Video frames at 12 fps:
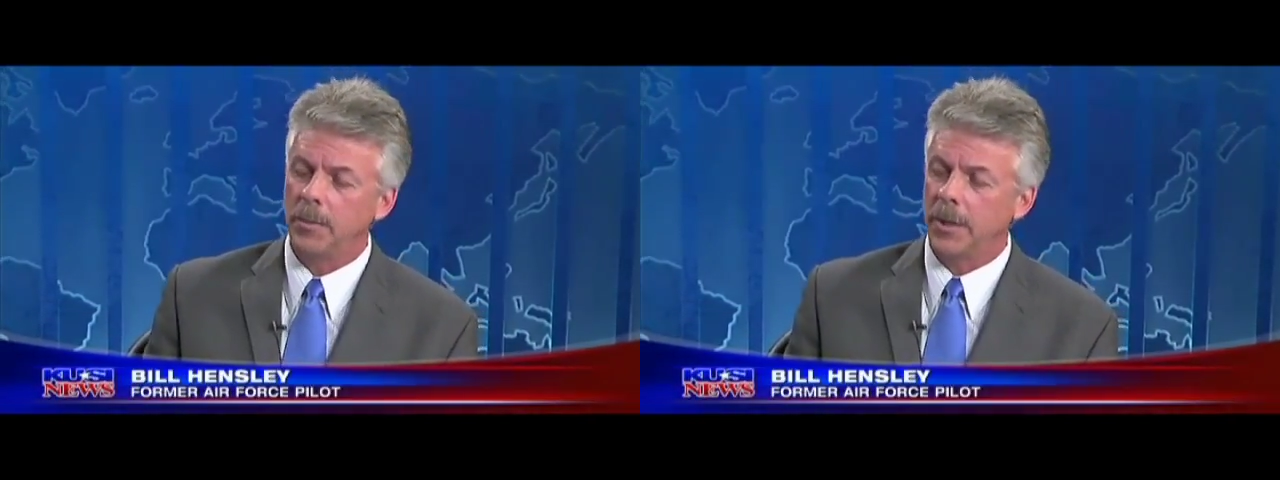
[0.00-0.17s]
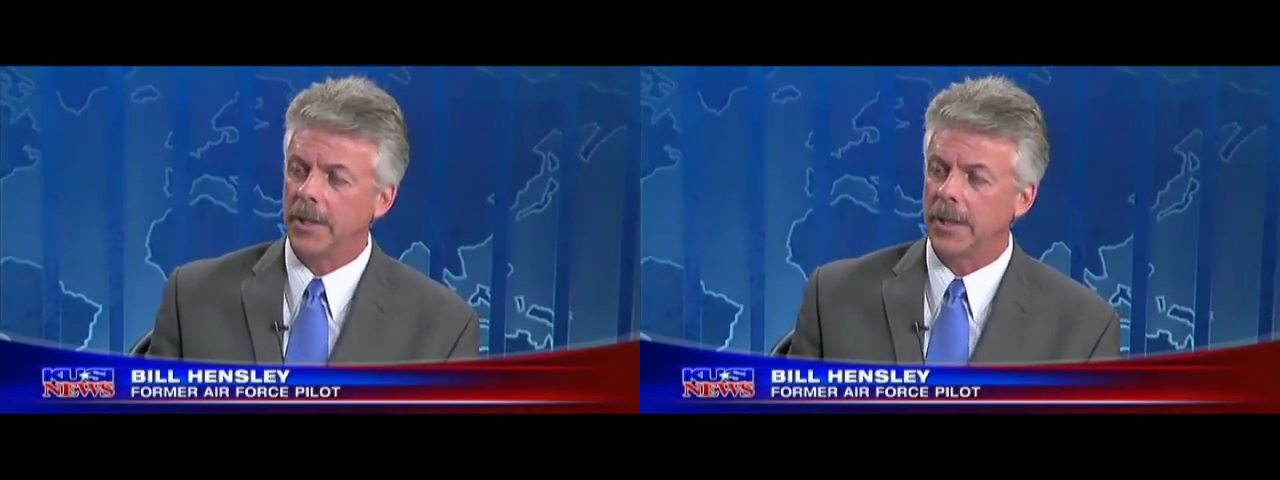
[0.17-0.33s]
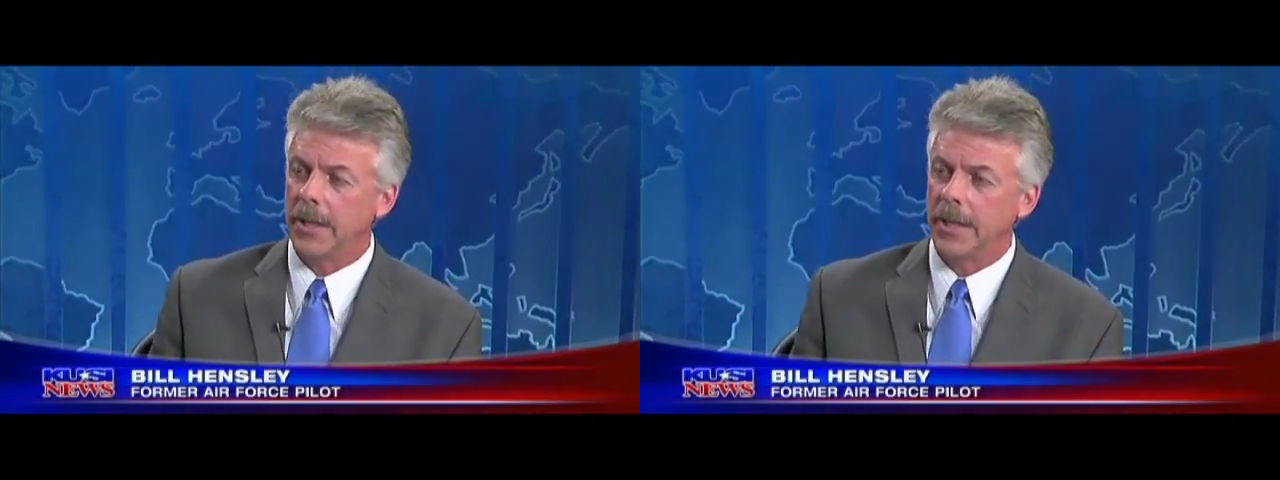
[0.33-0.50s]

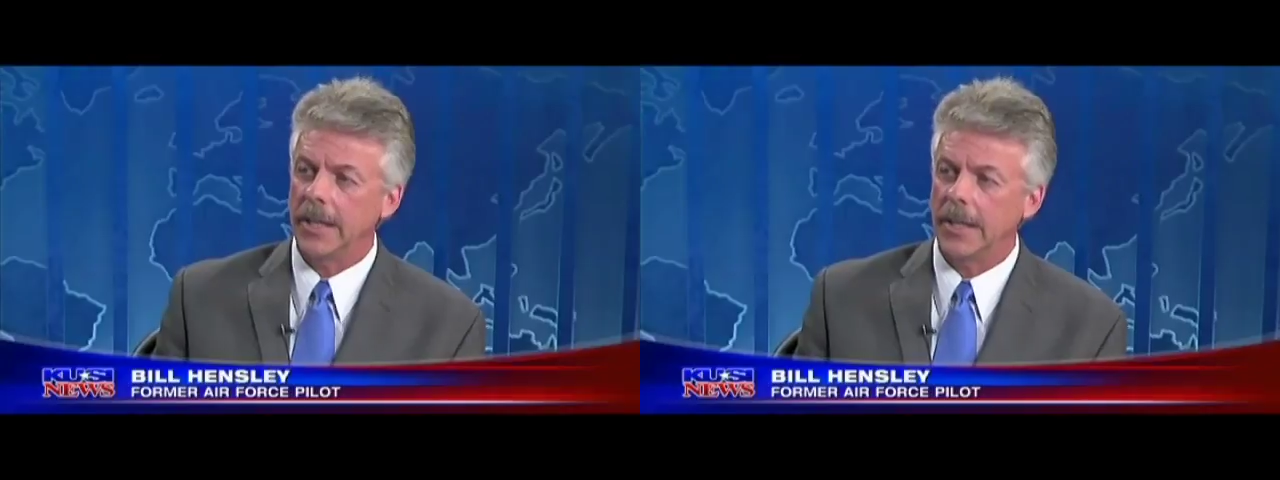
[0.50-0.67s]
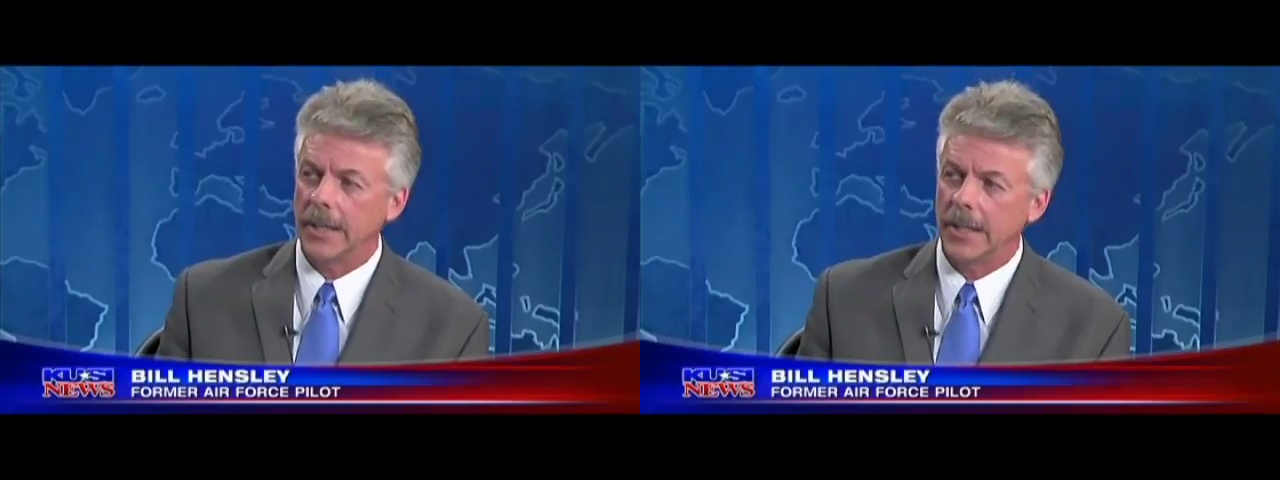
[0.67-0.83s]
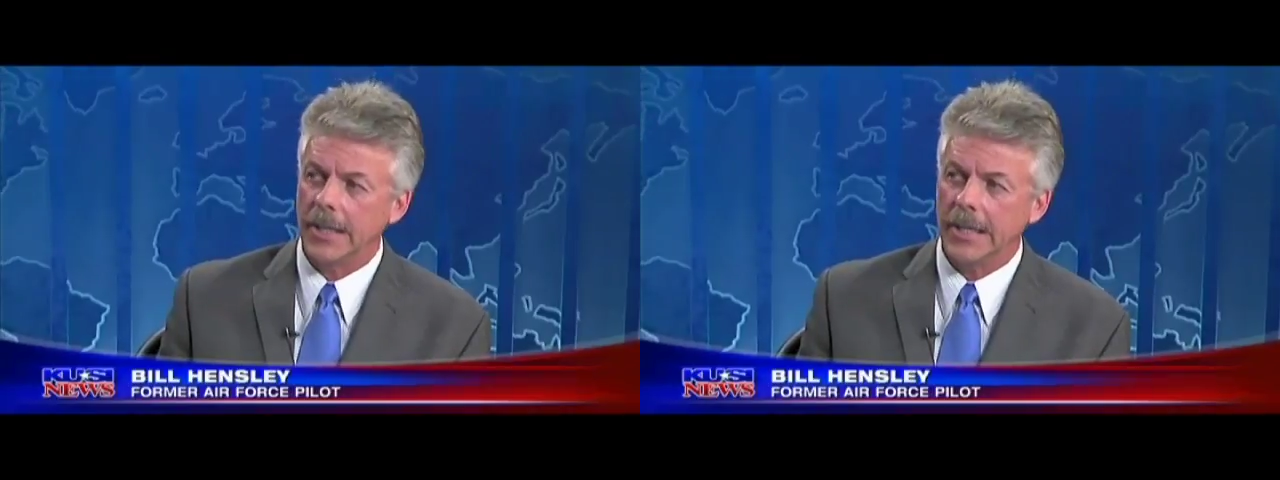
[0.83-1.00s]
But
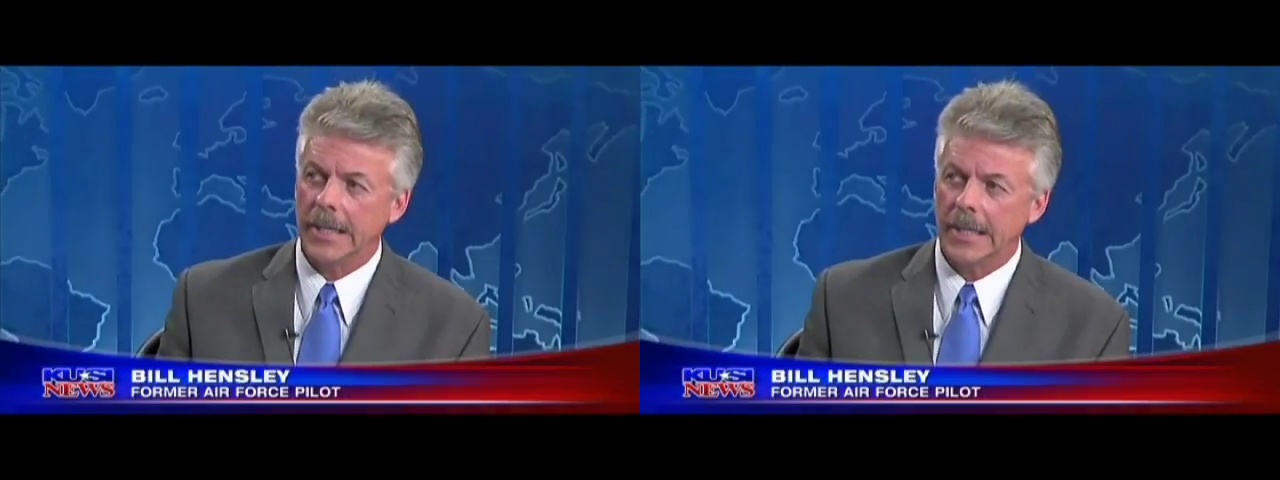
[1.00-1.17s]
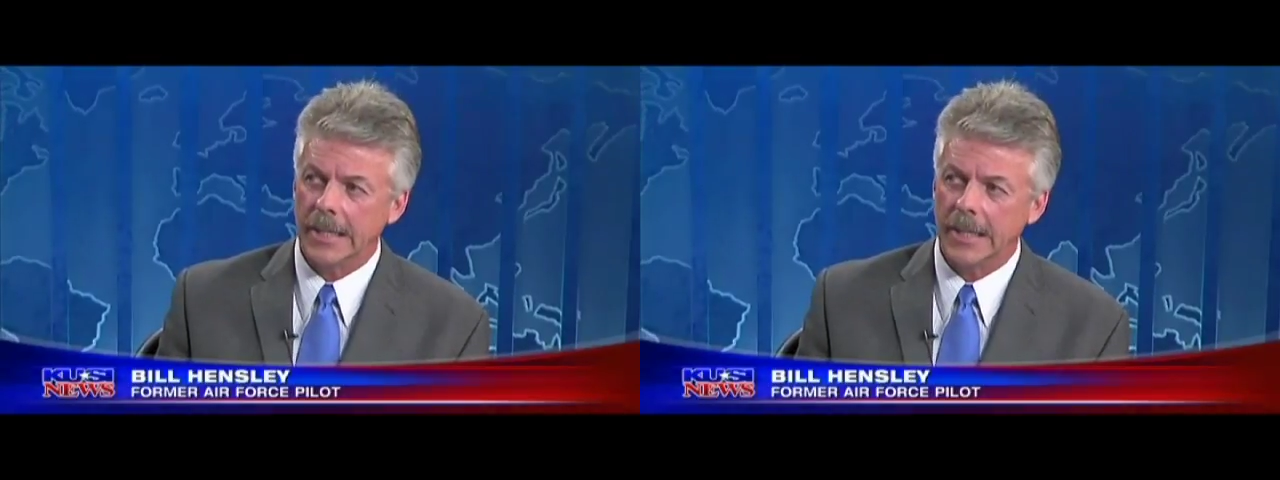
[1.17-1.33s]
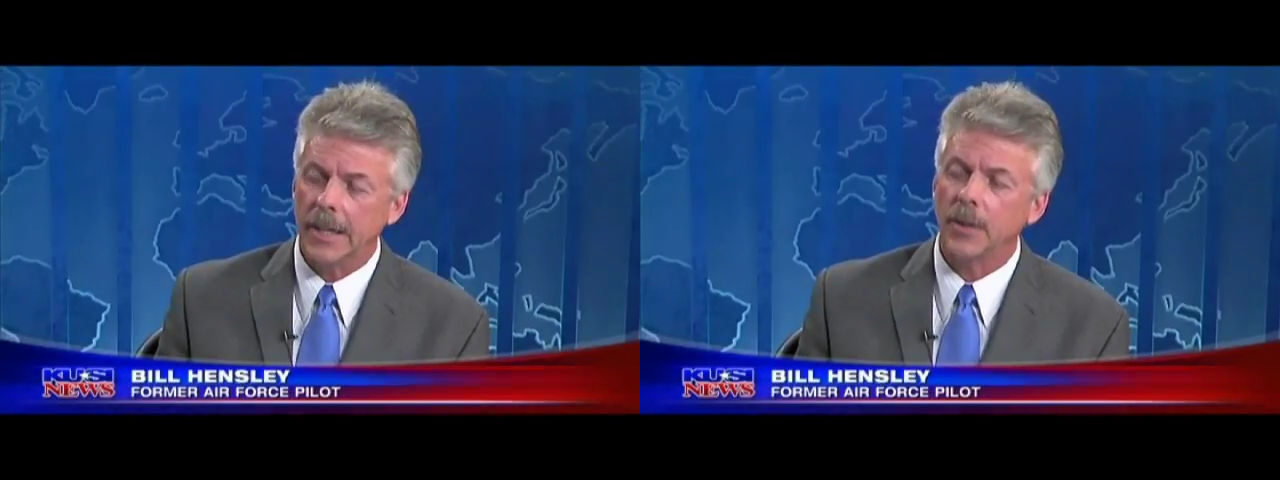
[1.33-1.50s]
the
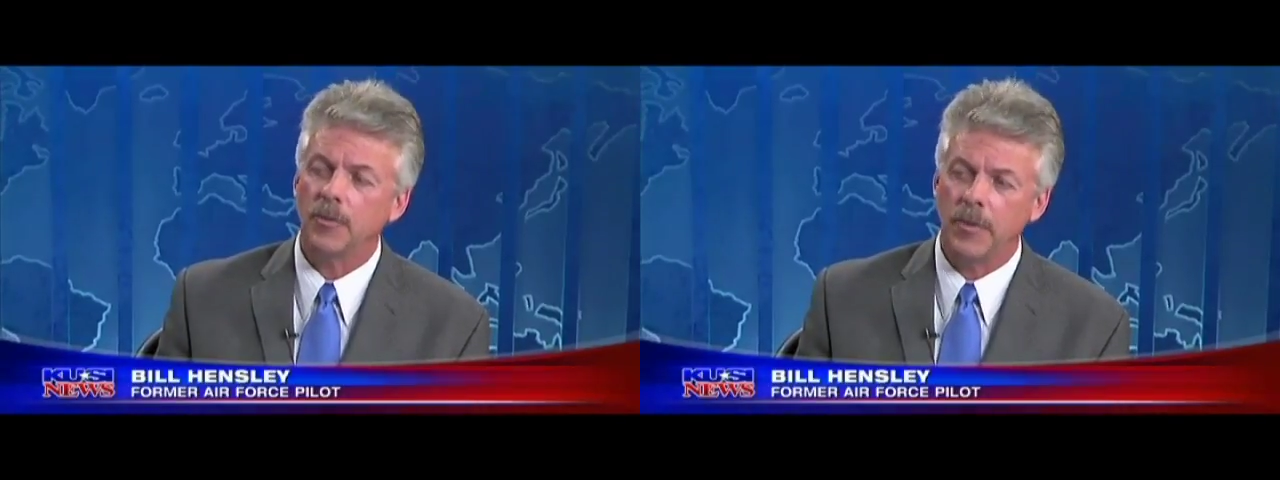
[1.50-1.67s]
other